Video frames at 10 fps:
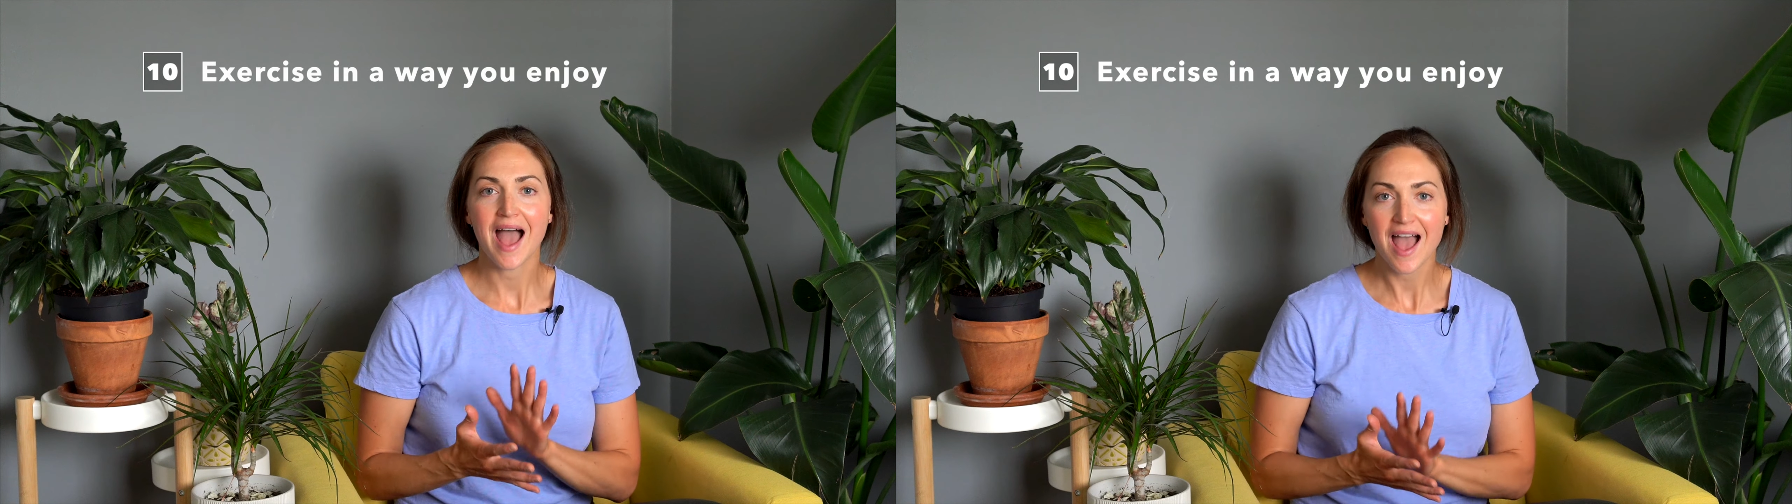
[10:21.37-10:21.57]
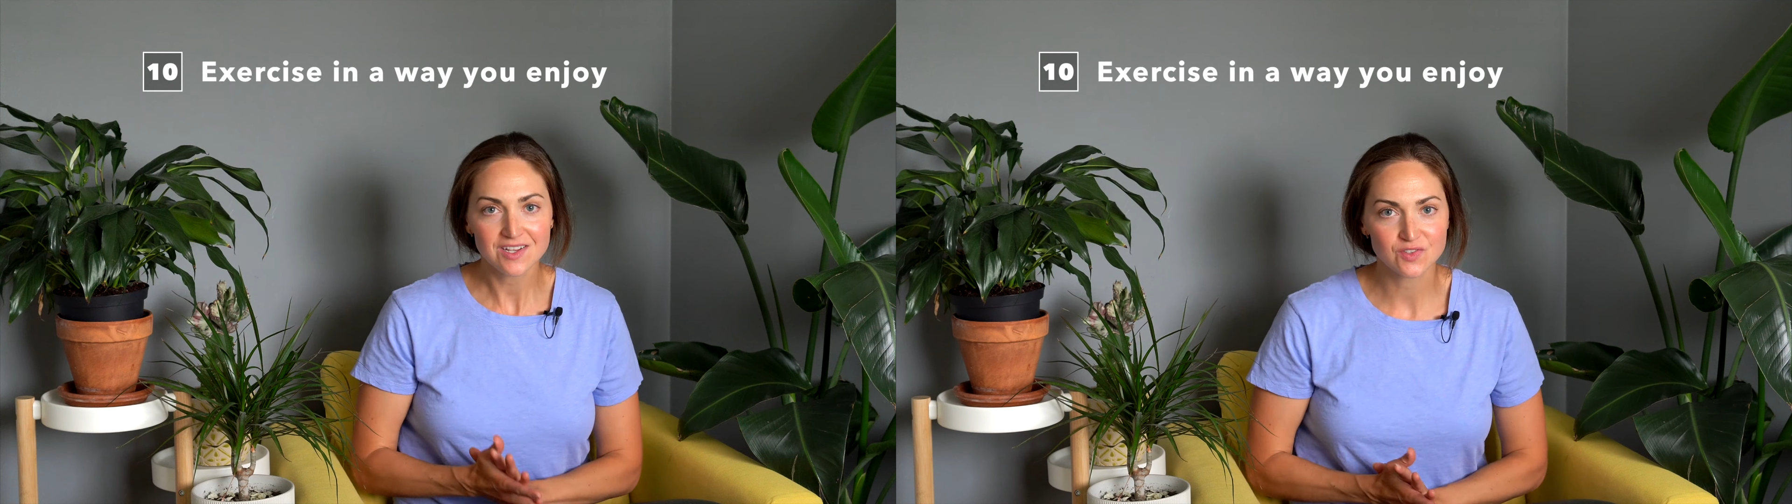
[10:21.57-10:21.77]

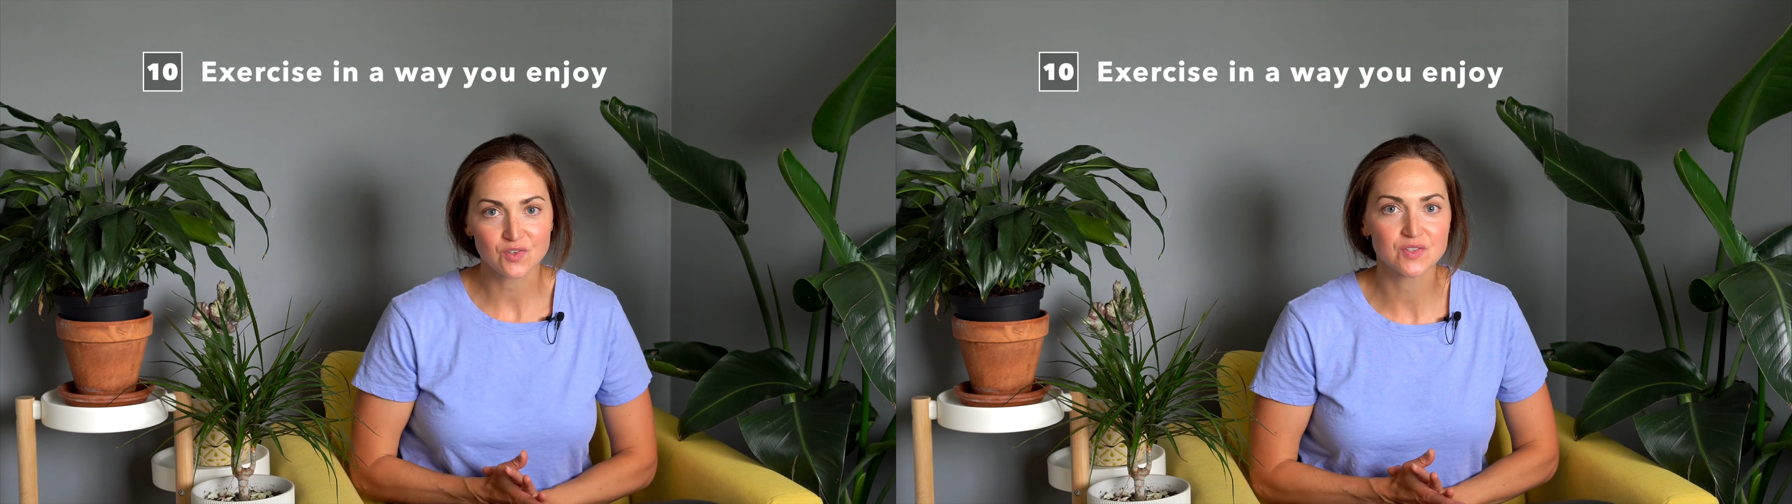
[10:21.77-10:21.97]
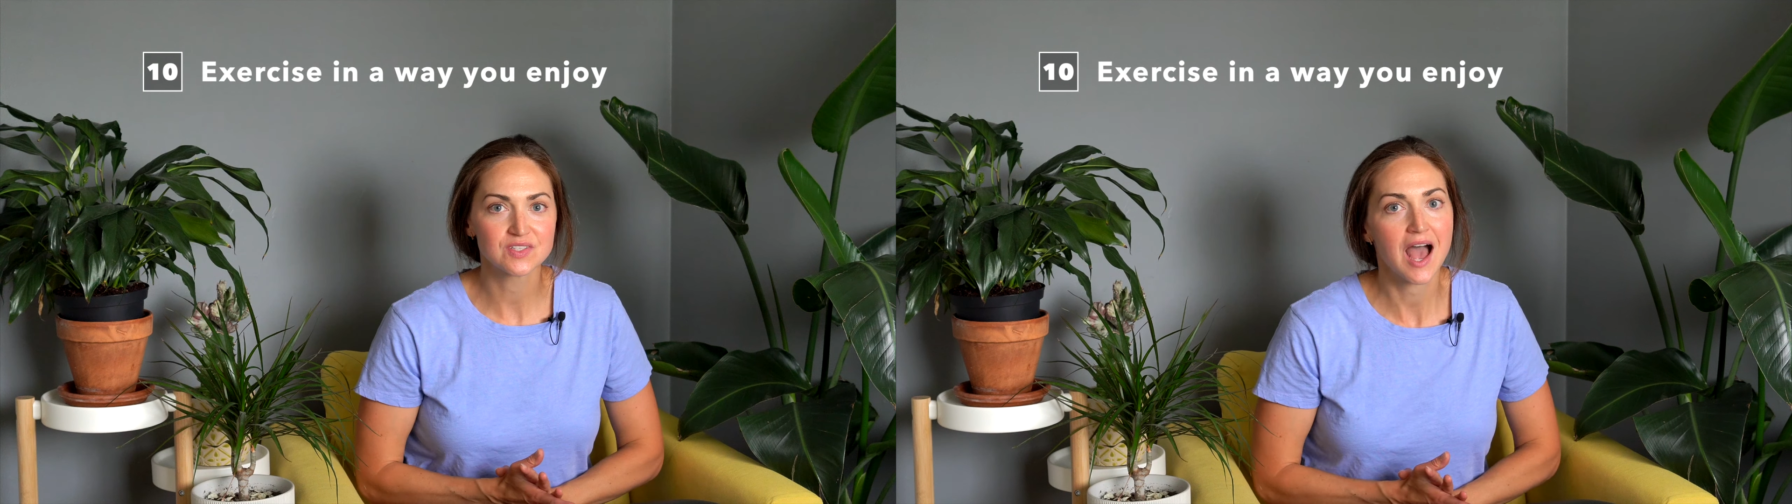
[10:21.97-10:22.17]

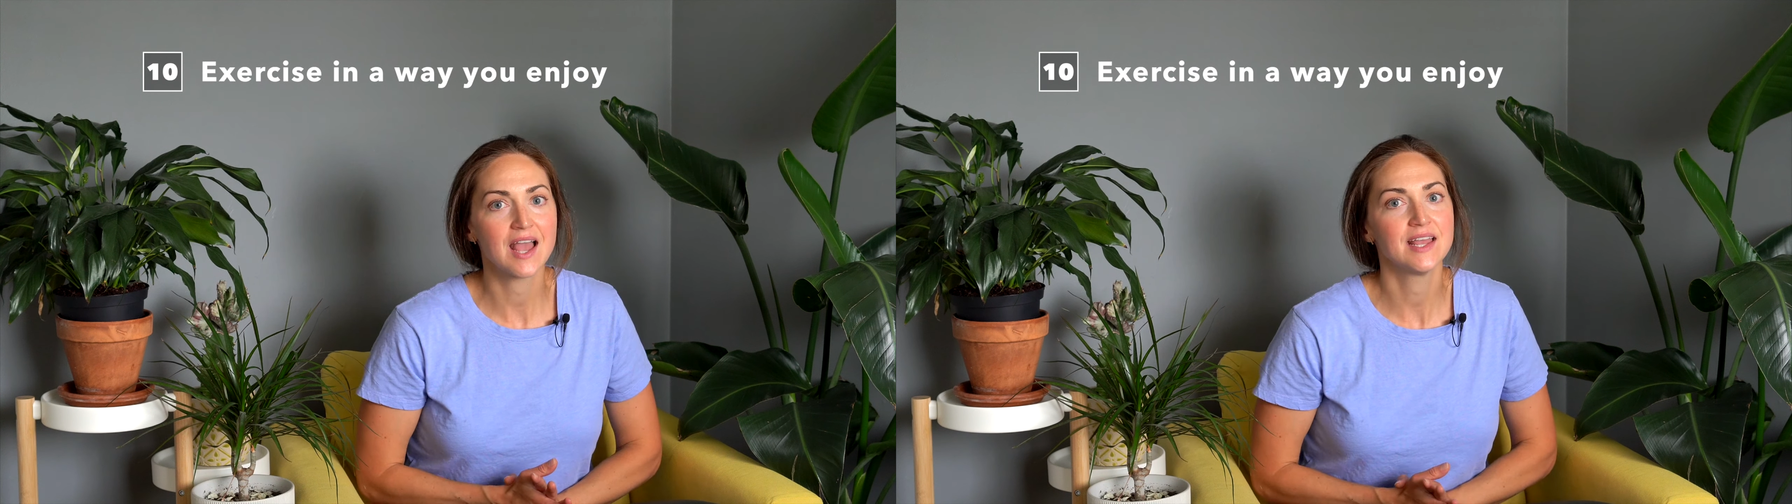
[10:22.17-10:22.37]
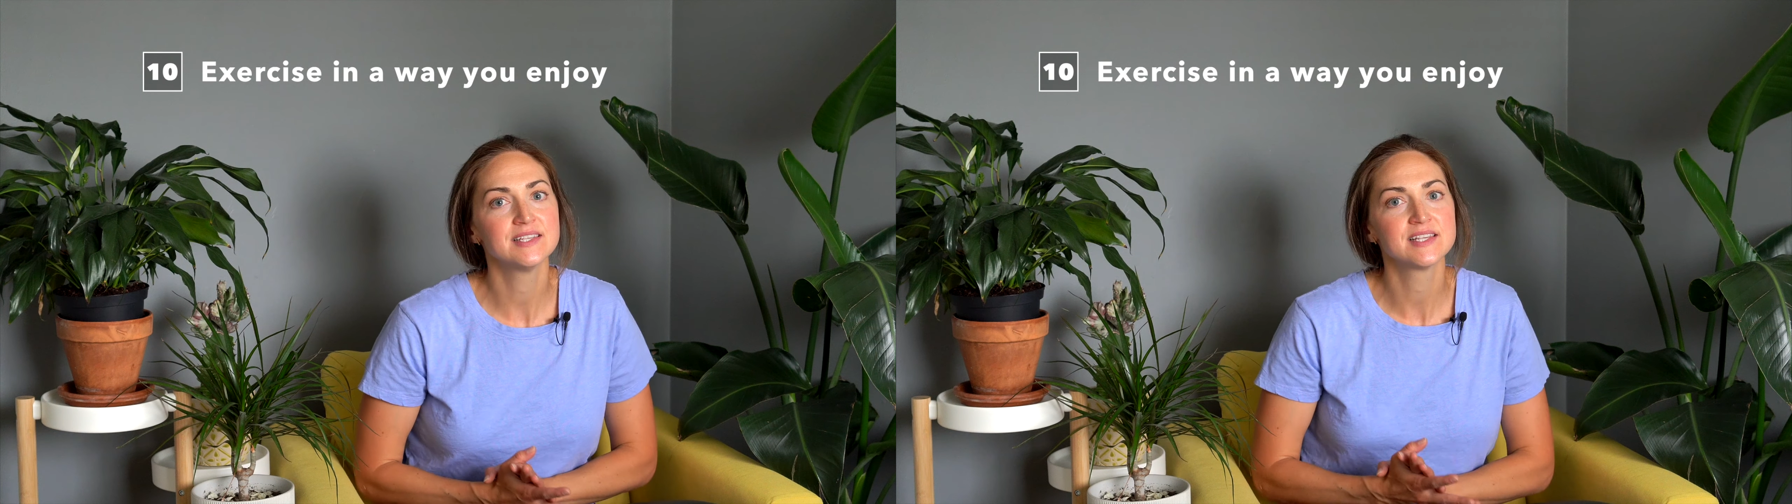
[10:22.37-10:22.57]

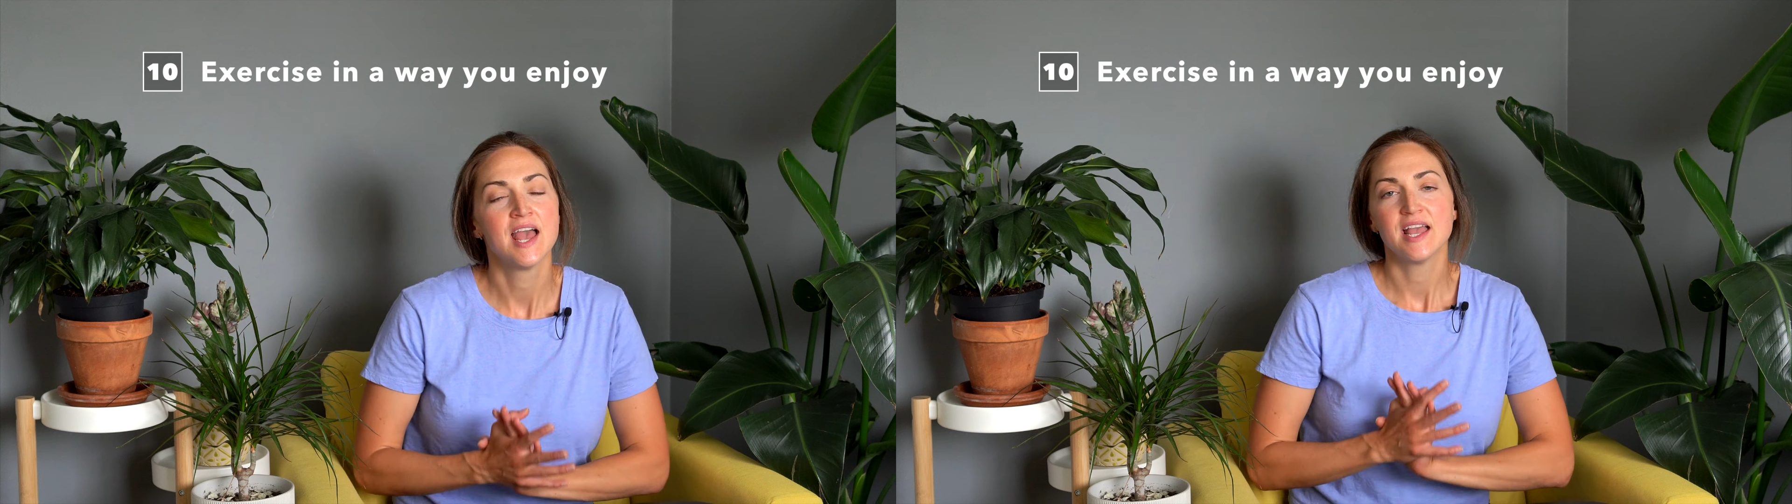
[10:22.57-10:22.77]
exercise,